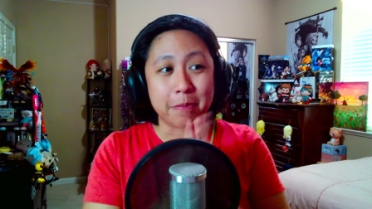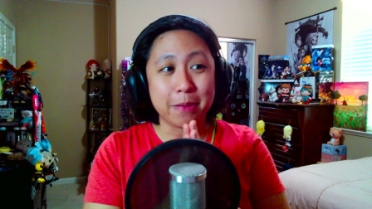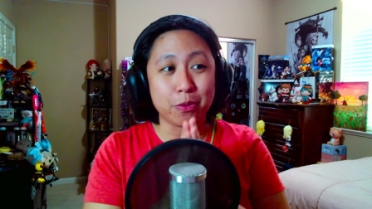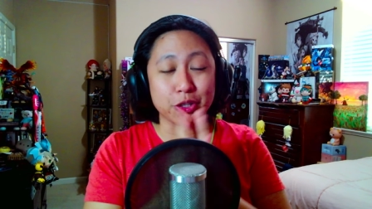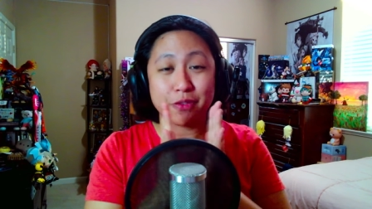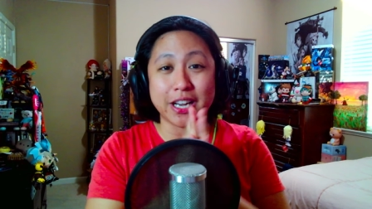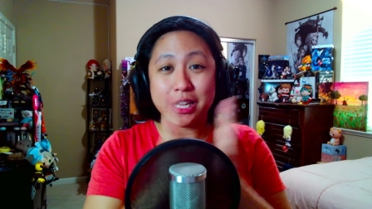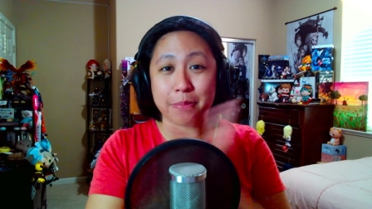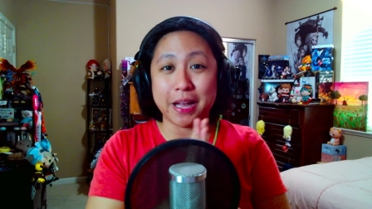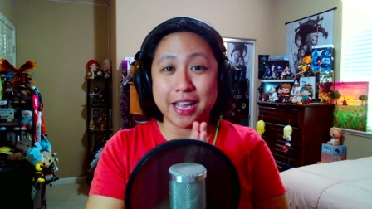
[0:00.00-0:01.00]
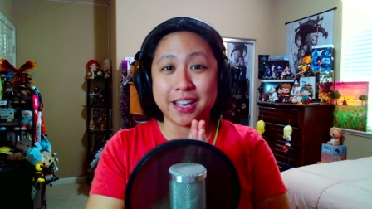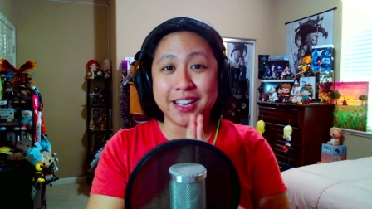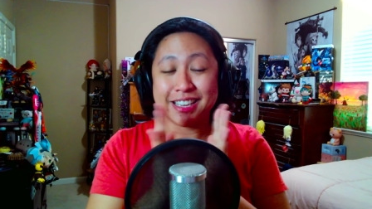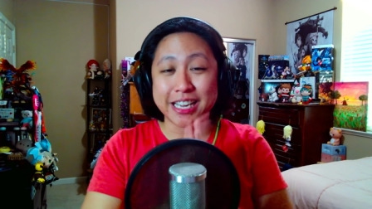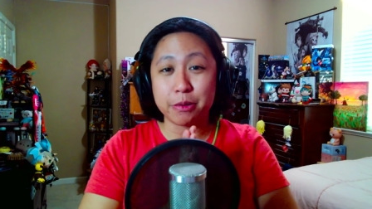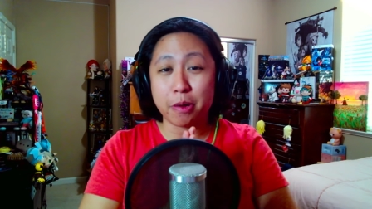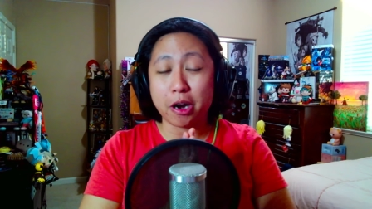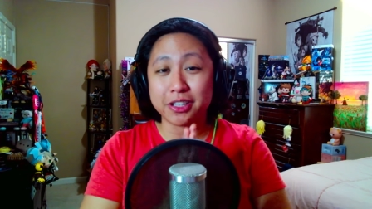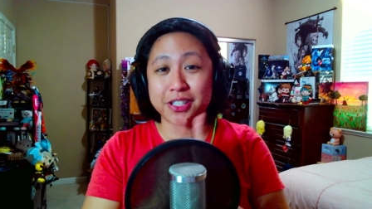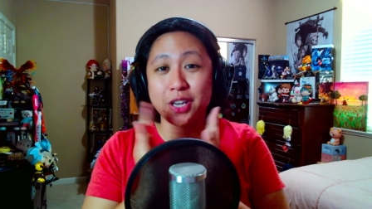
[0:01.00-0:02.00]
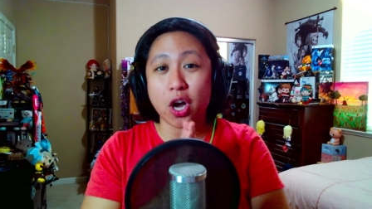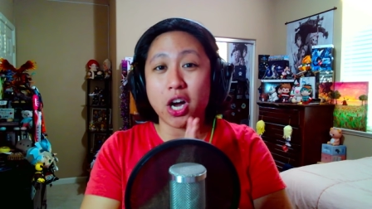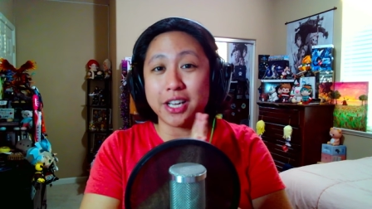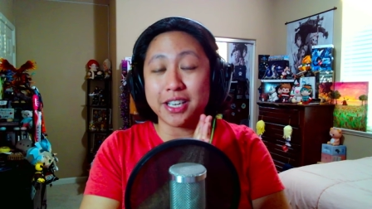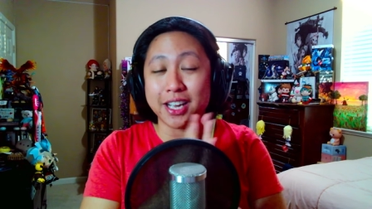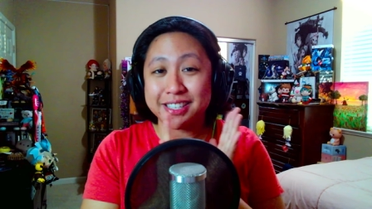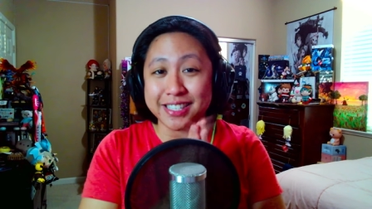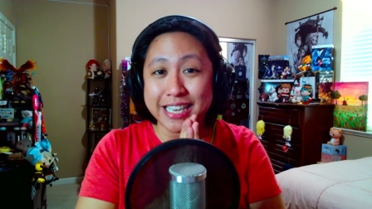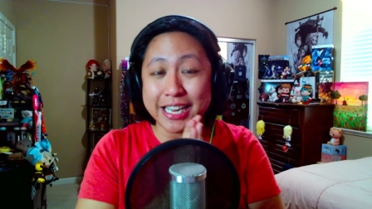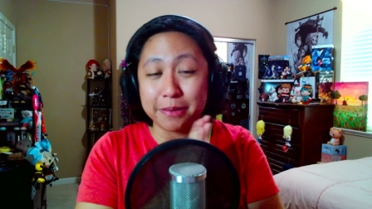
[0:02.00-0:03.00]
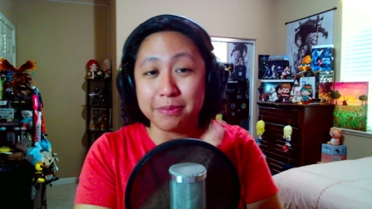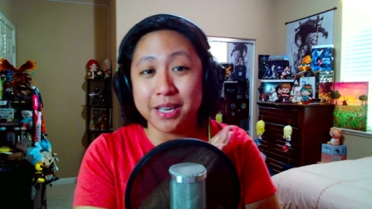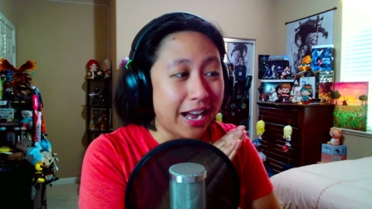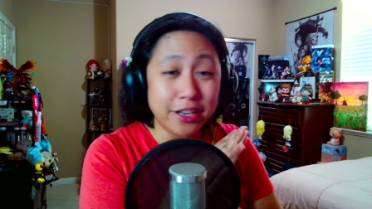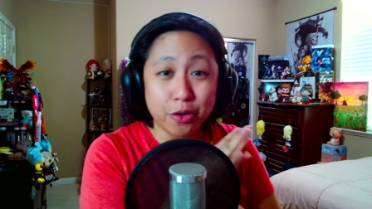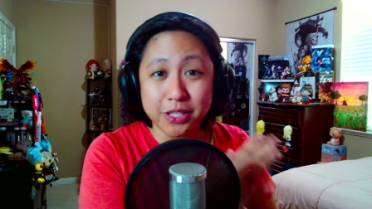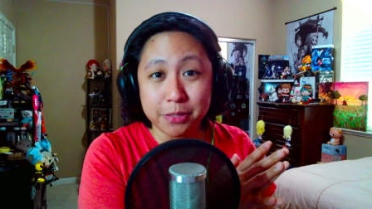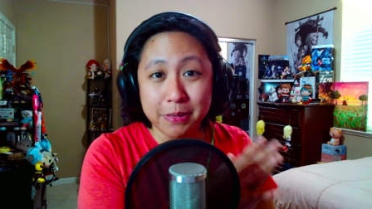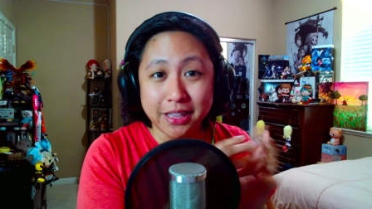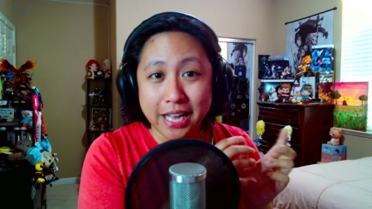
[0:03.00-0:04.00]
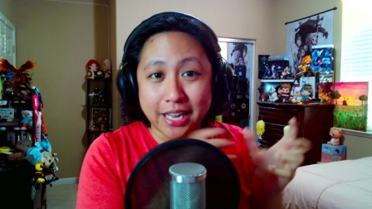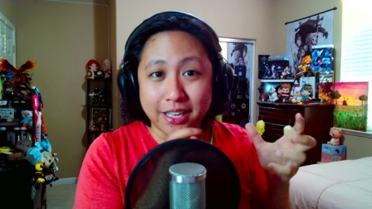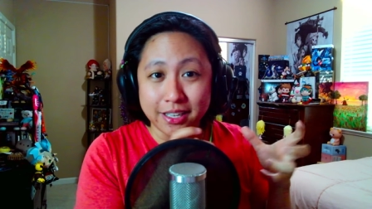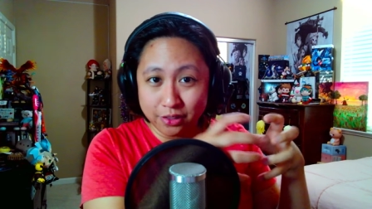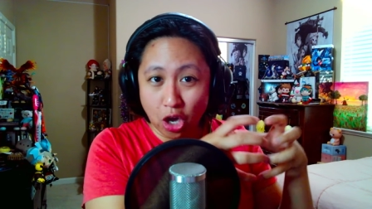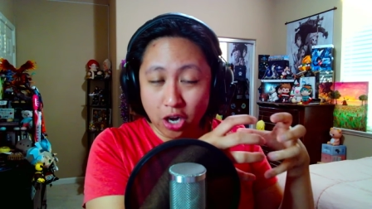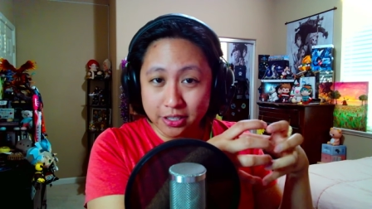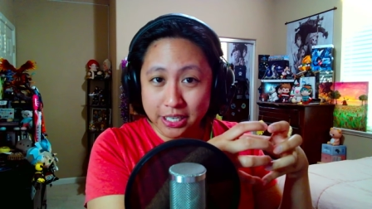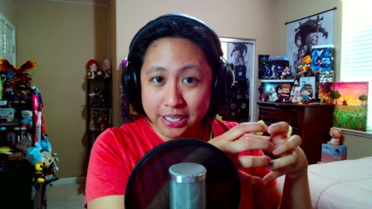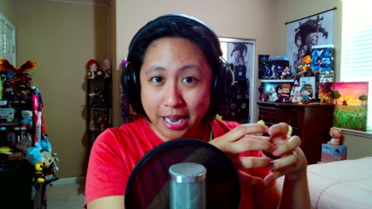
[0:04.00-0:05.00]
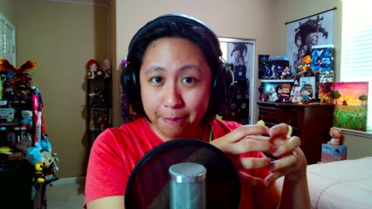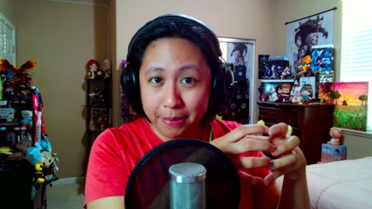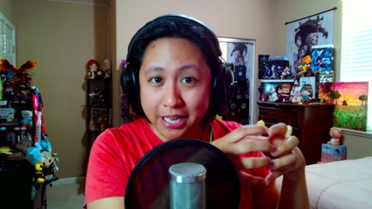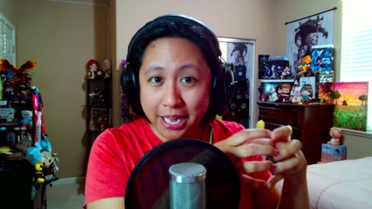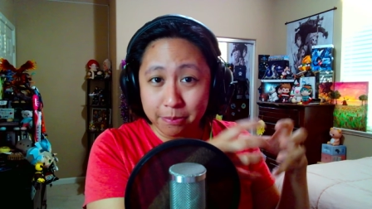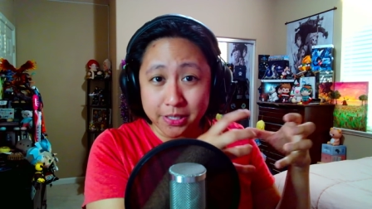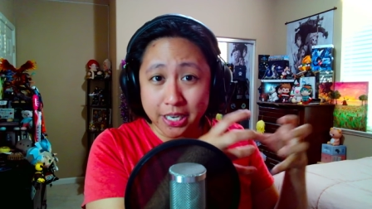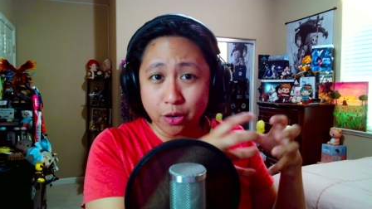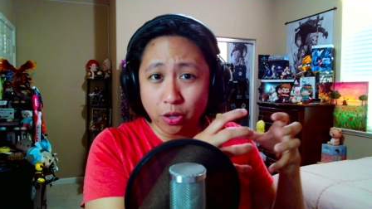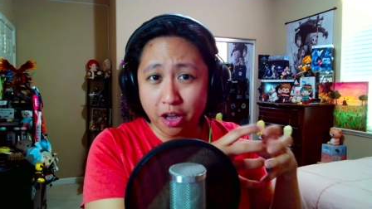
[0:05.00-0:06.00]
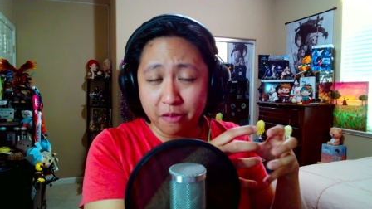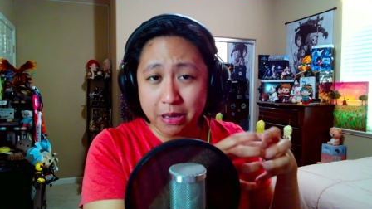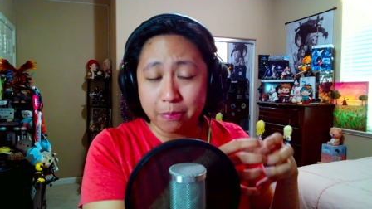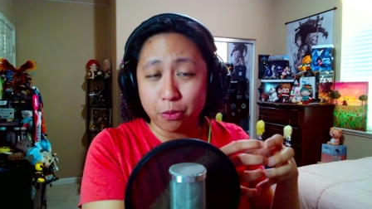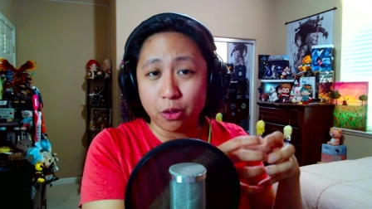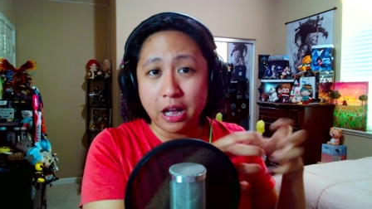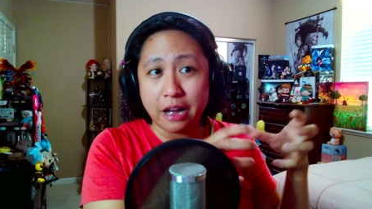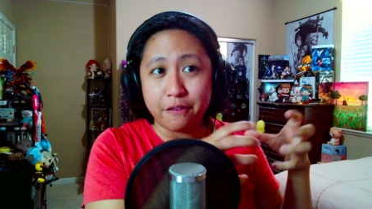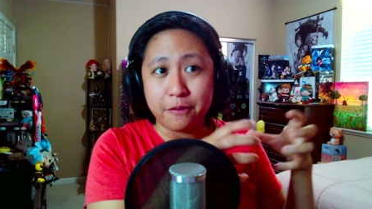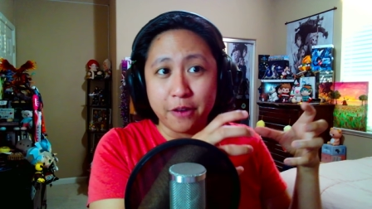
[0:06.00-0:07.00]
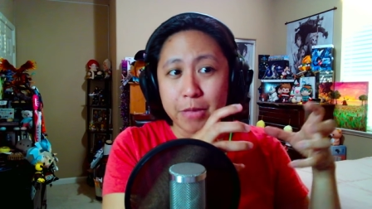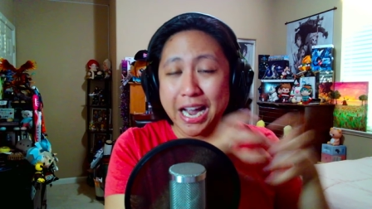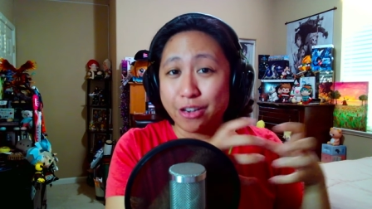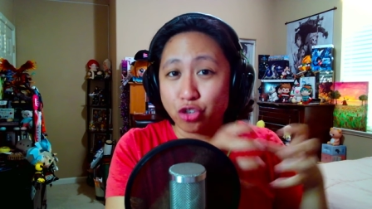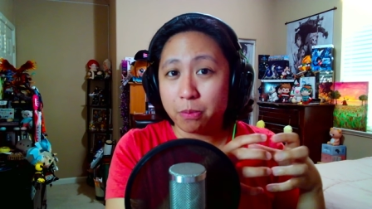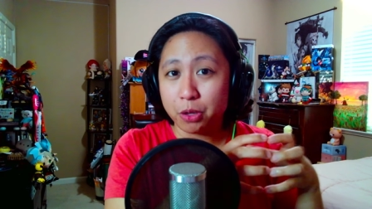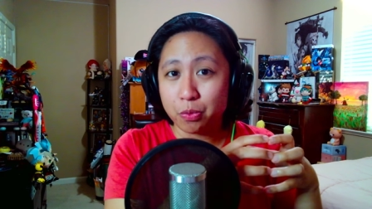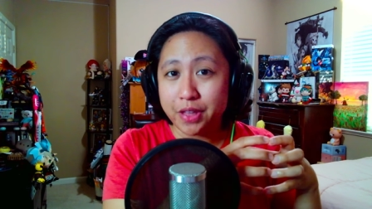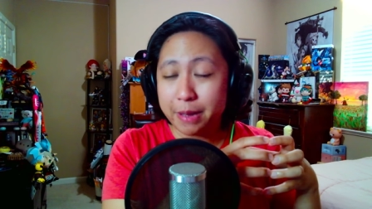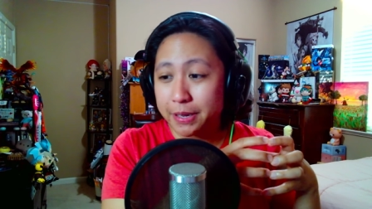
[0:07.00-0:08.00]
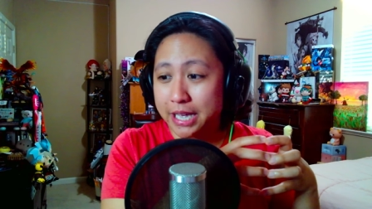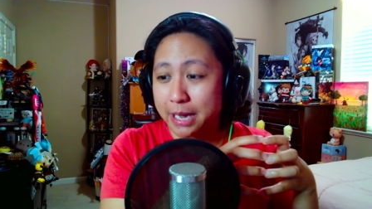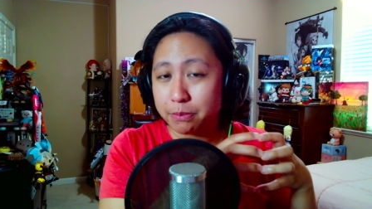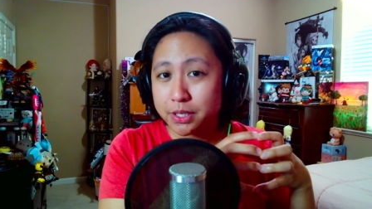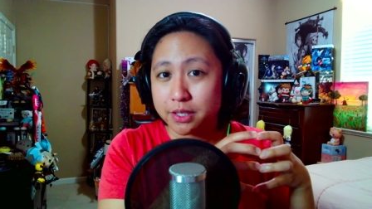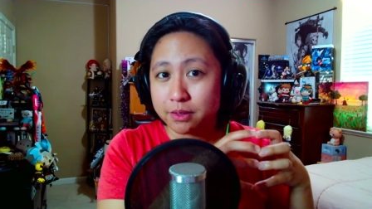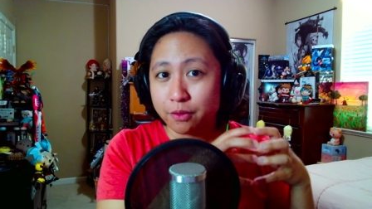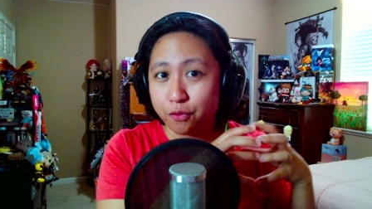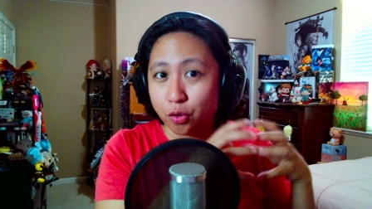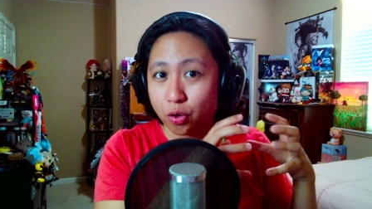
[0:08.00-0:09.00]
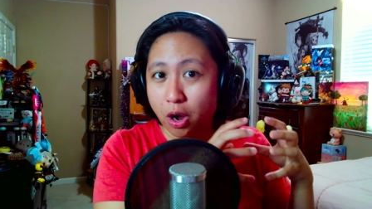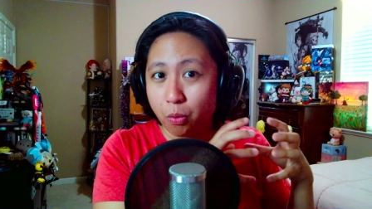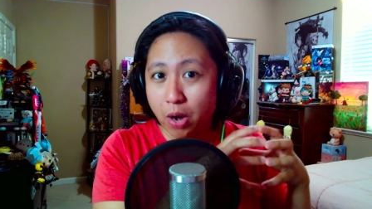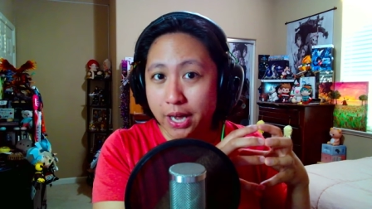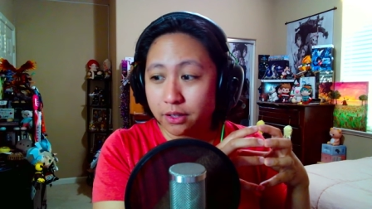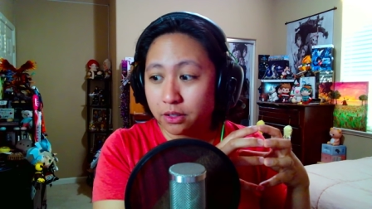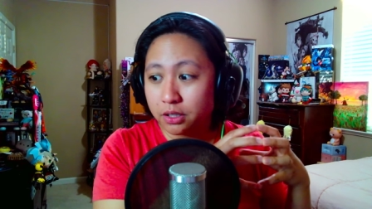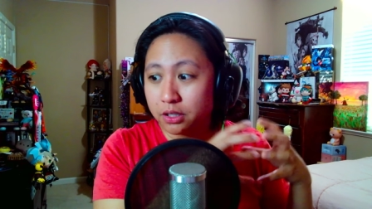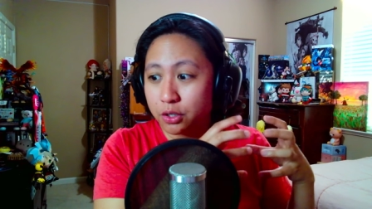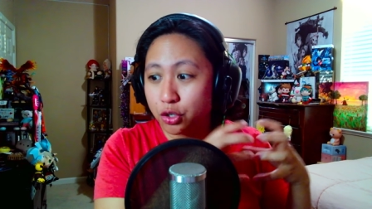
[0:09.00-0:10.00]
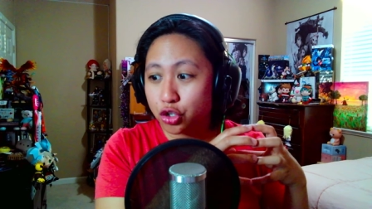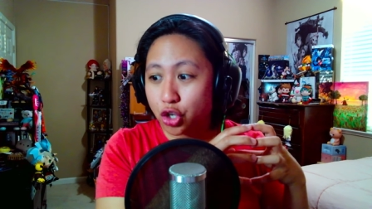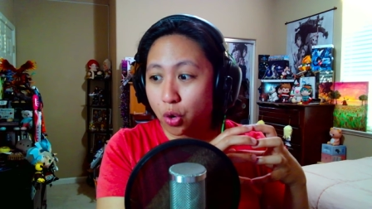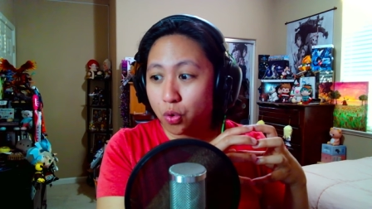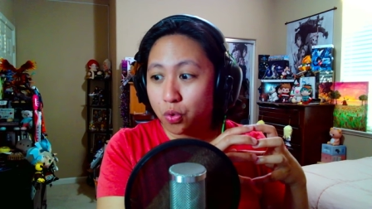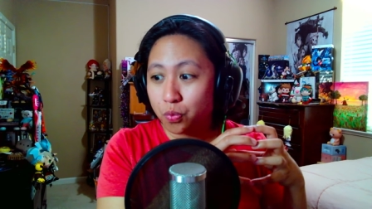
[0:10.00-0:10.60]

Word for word: people to finally play Kingdom Hearts on Steam. I know it's been like locked in Epic Games and I know a lot of people have had trouble with Epic Games for a while. So